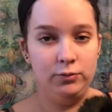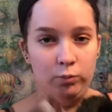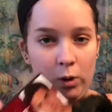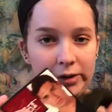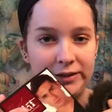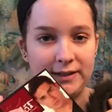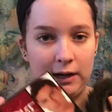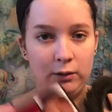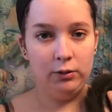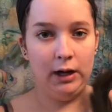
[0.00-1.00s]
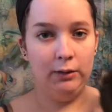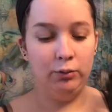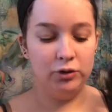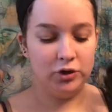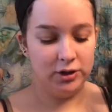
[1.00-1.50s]
want this out, I
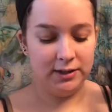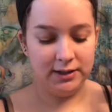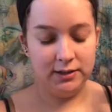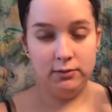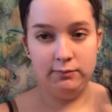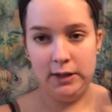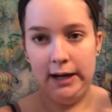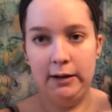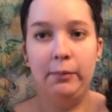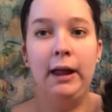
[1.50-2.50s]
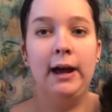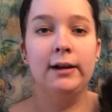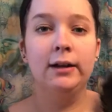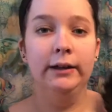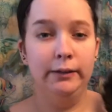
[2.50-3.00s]
will just dye it
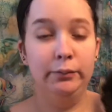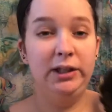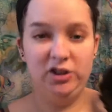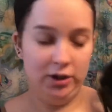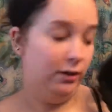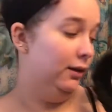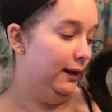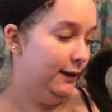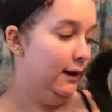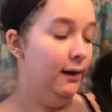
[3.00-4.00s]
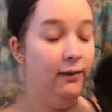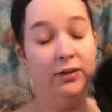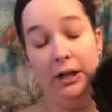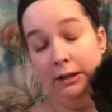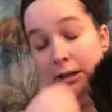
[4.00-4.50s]
black and then bleach it like I have
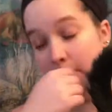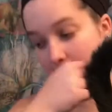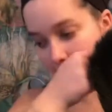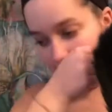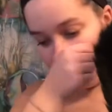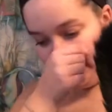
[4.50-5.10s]
done in the past.